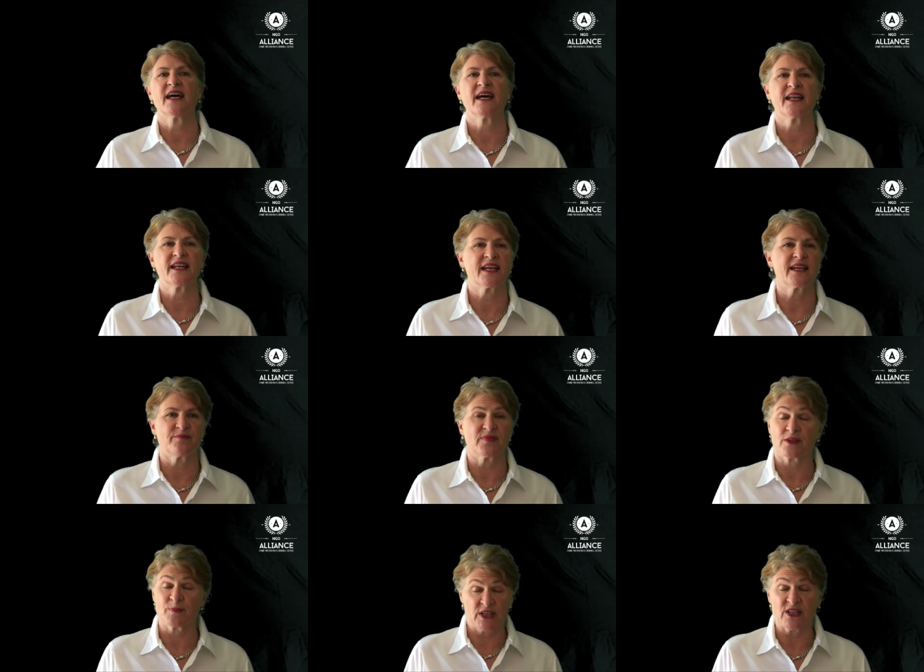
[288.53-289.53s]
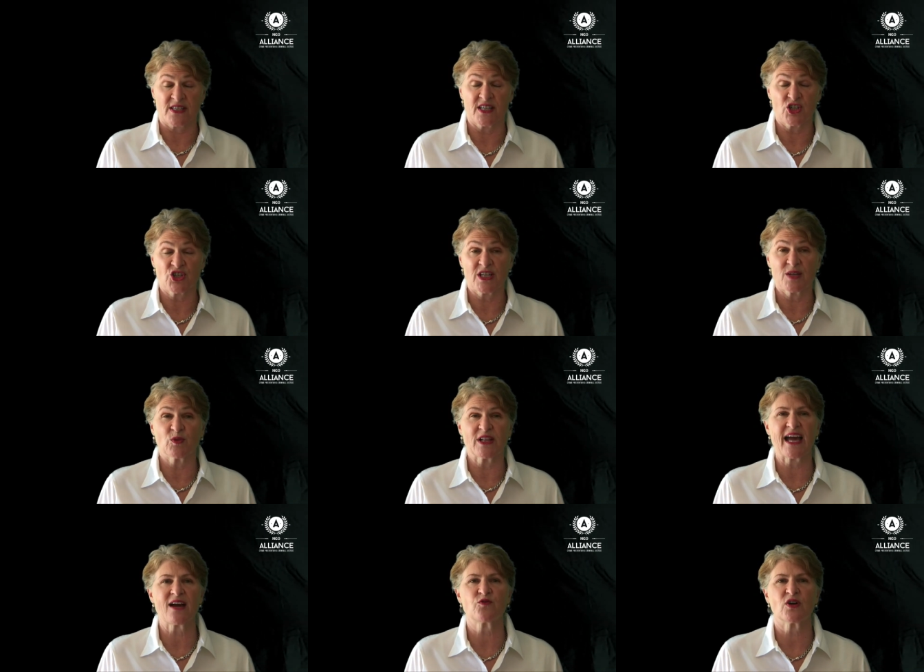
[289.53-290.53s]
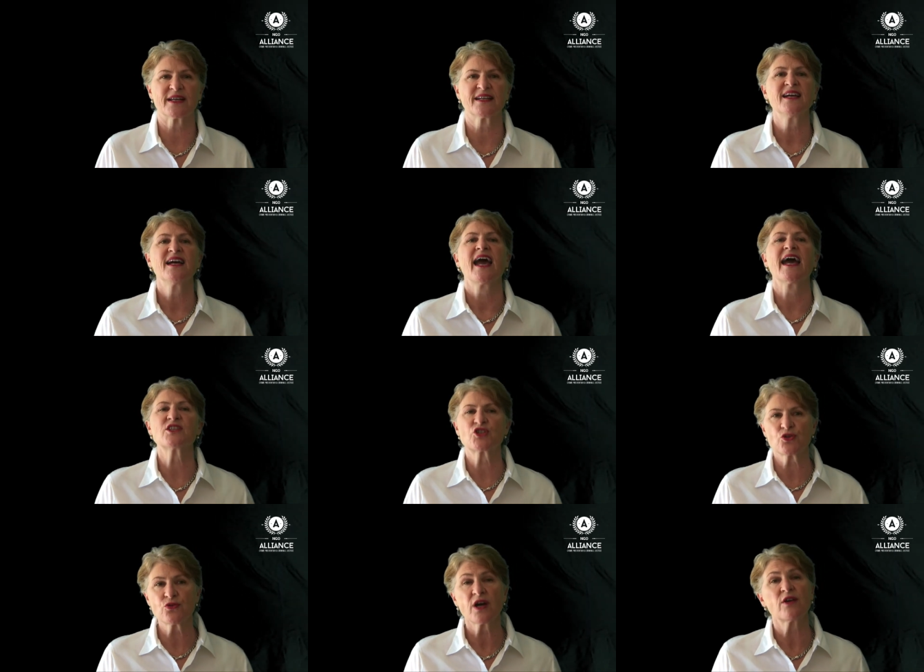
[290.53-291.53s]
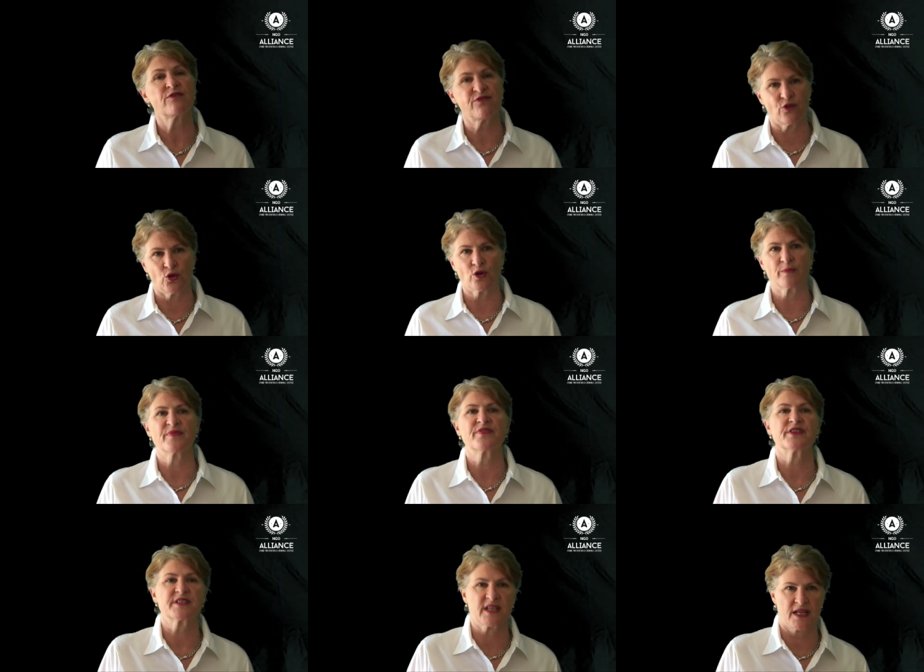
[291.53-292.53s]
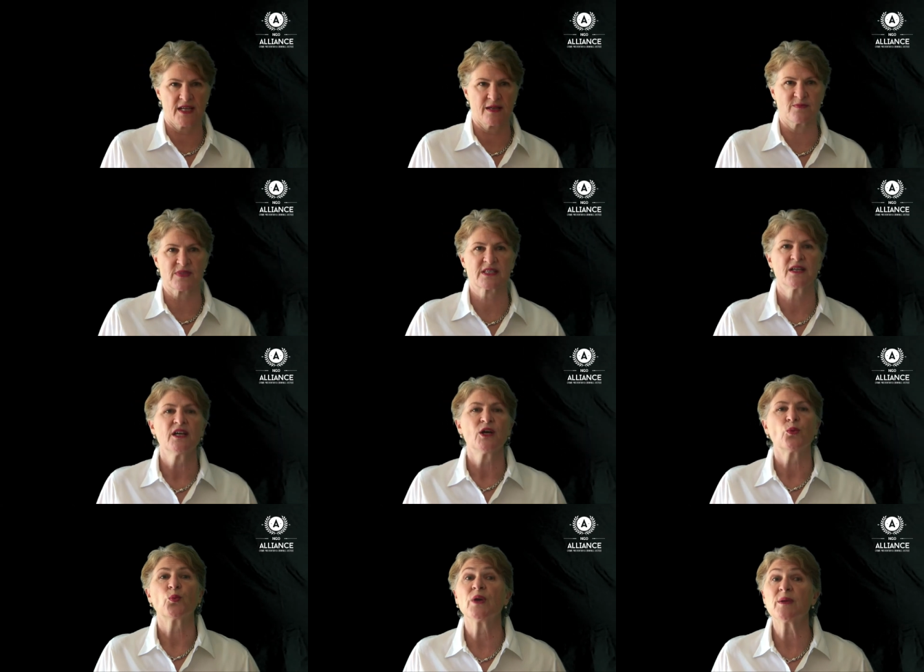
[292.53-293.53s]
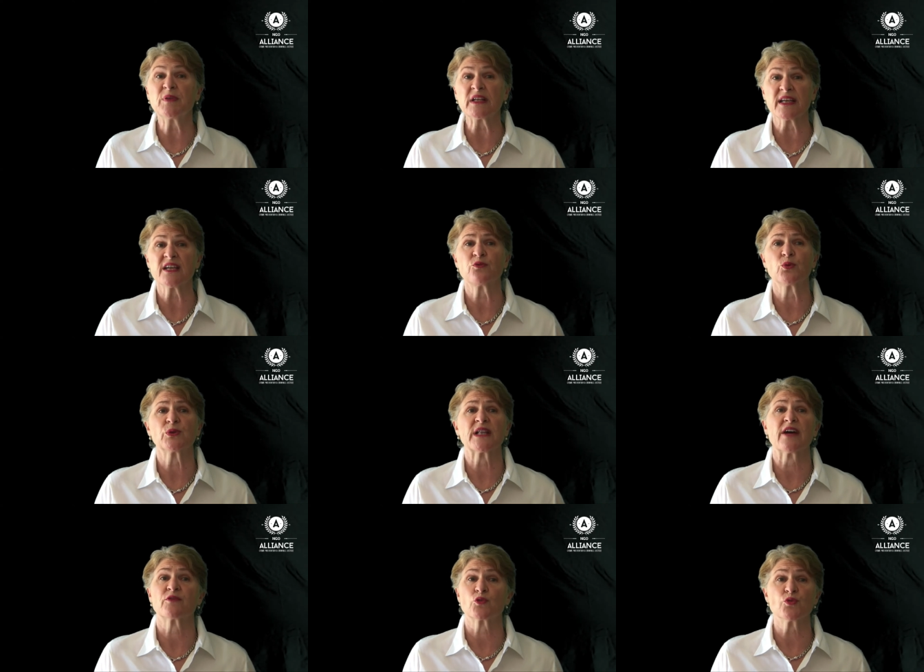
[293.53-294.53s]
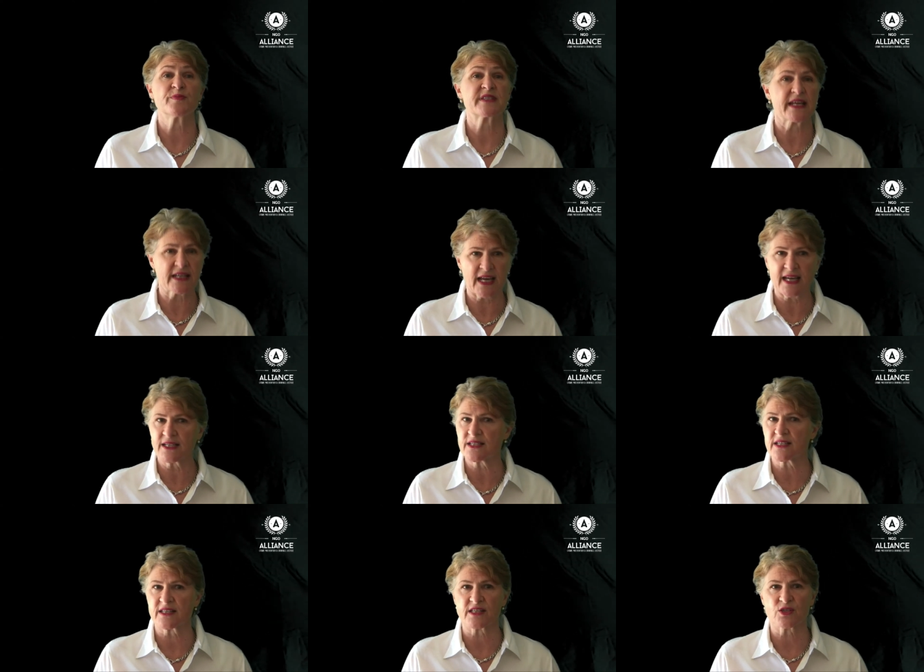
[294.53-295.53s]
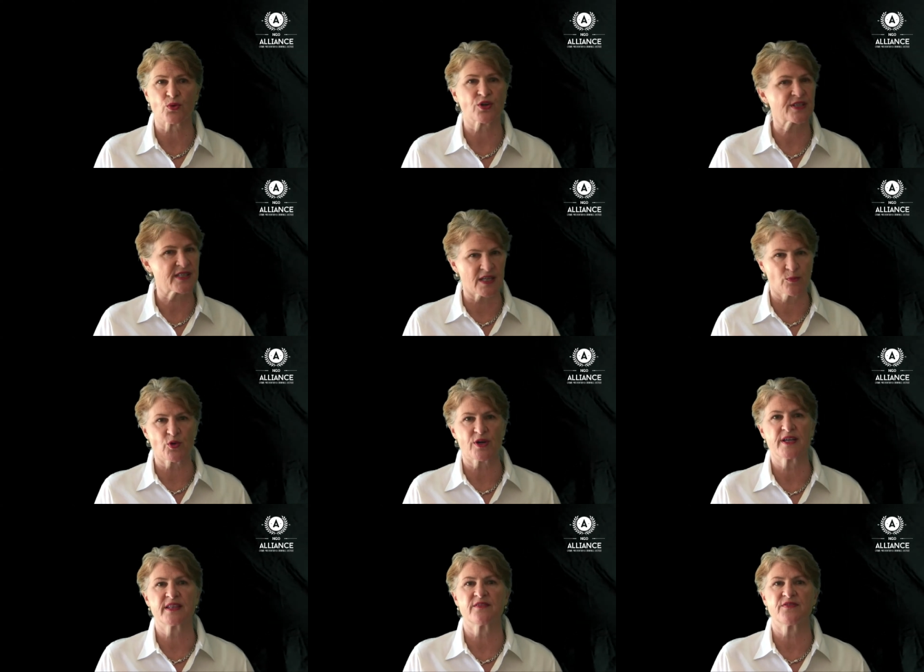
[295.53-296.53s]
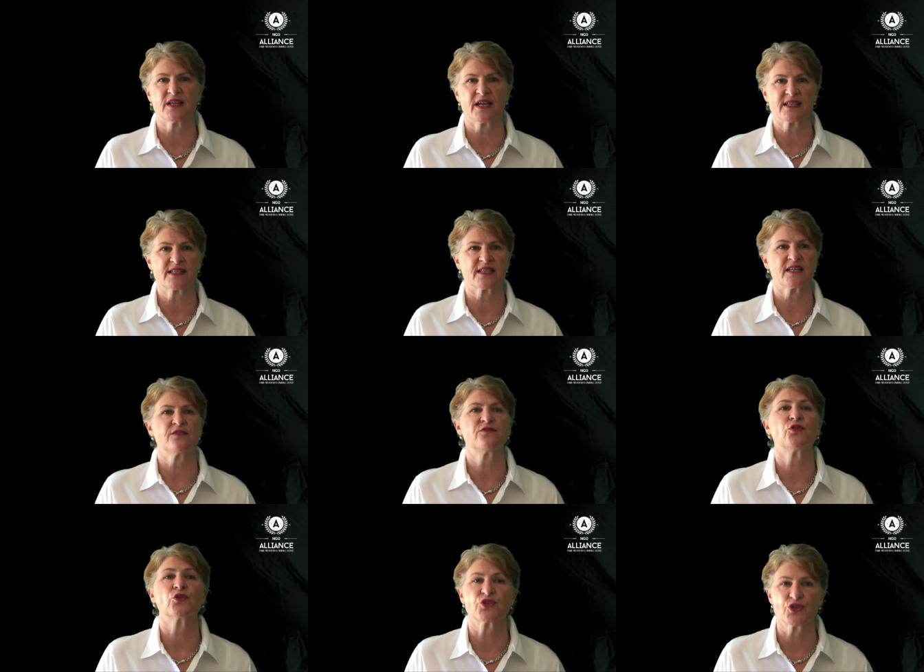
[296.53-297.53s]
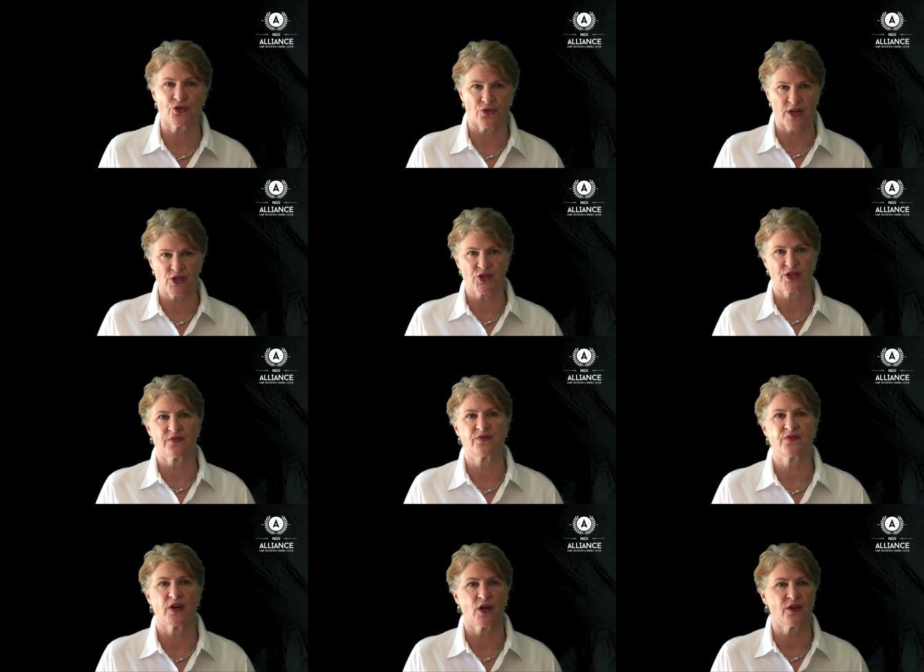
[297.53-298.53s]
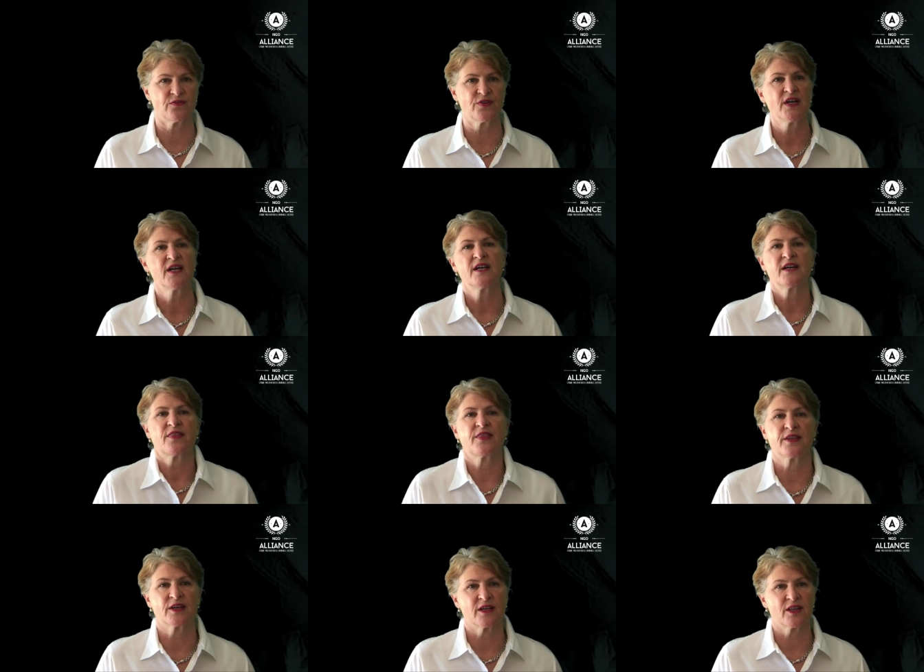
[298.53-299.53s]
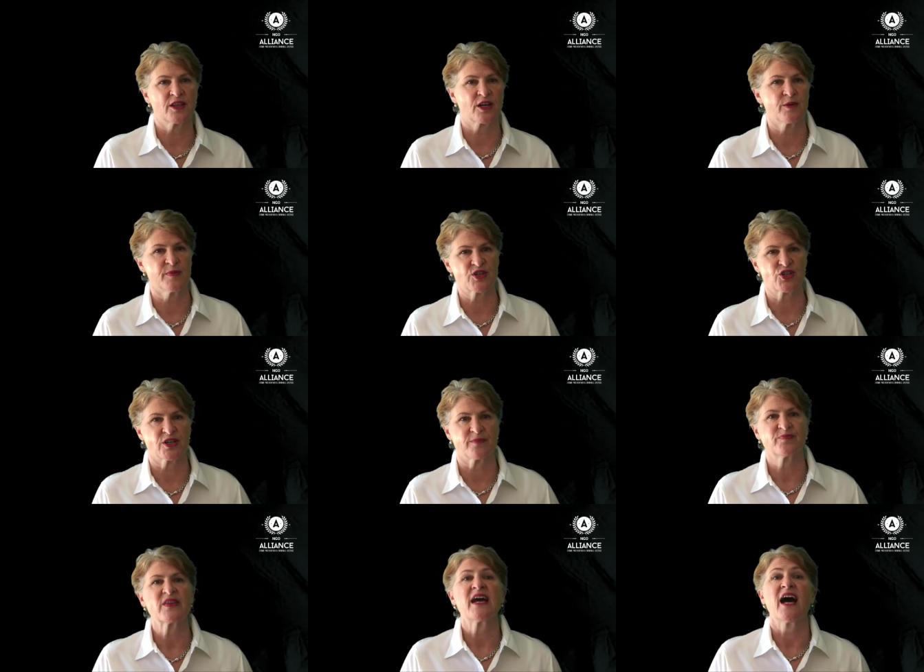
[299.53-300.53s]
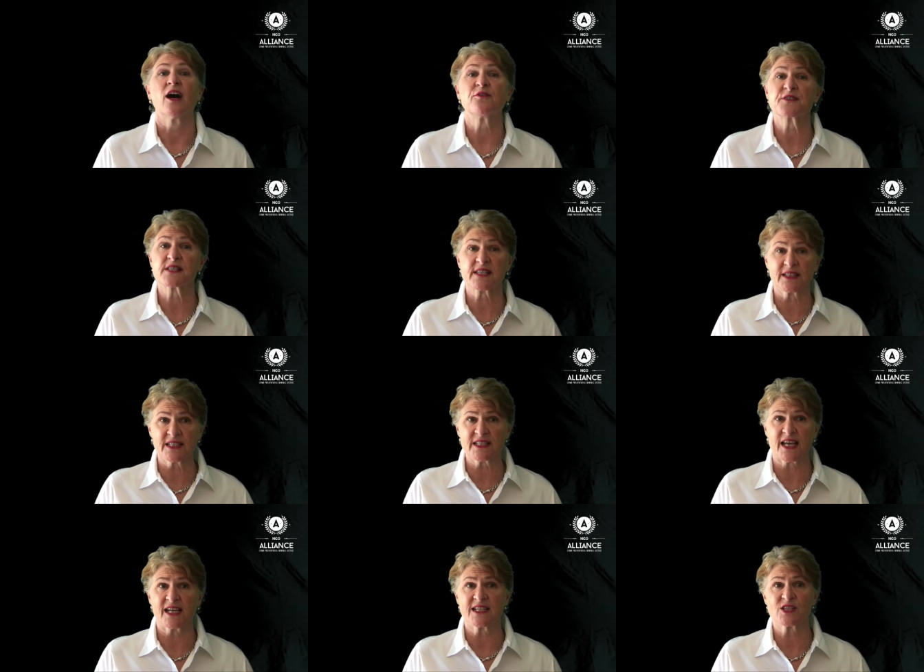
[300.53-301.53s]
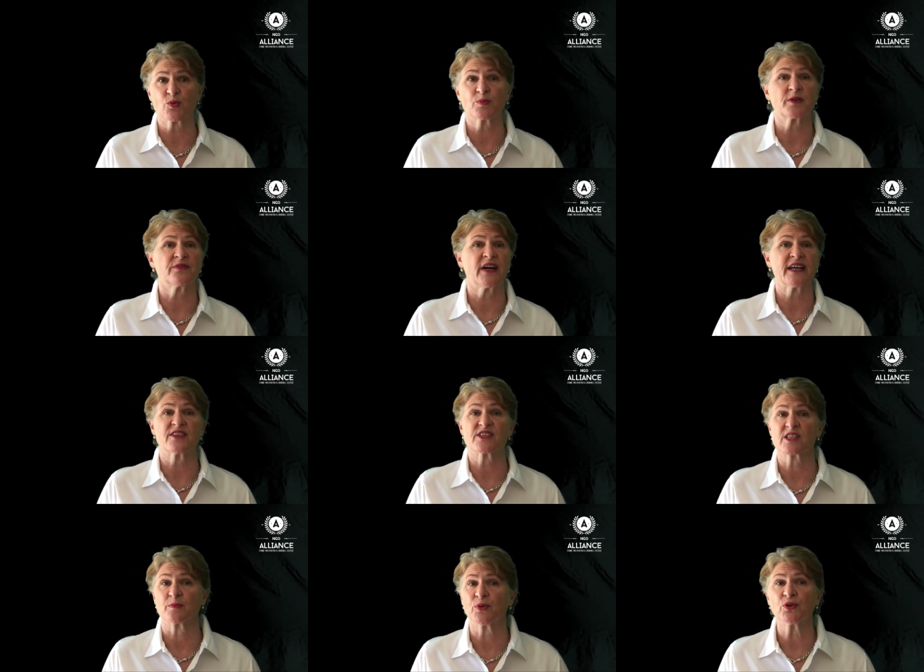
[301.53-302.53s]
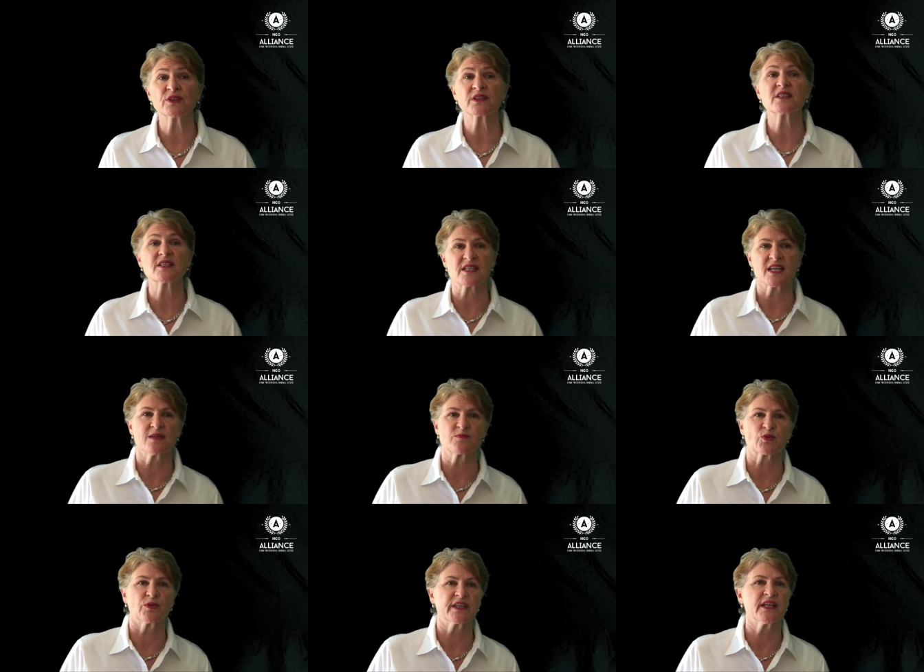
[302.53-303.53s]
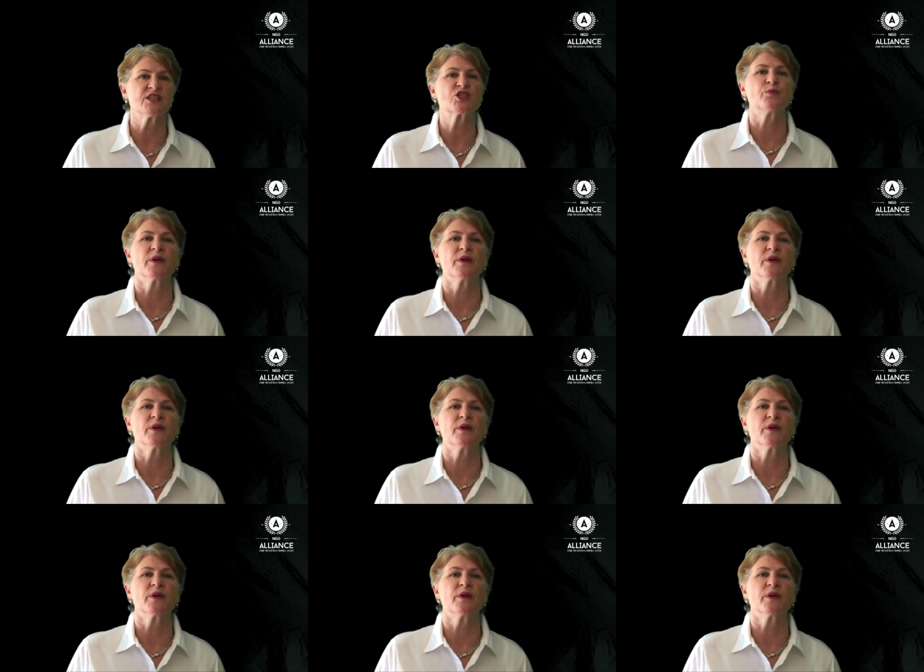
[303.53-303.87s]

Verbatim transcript: and because each team will have one, and to form the teams. We believe we will have a room dedicated to this work somewhere in the V I C for the duration of, of the, the Commission. Our facilitators will provide the support that the teams will need to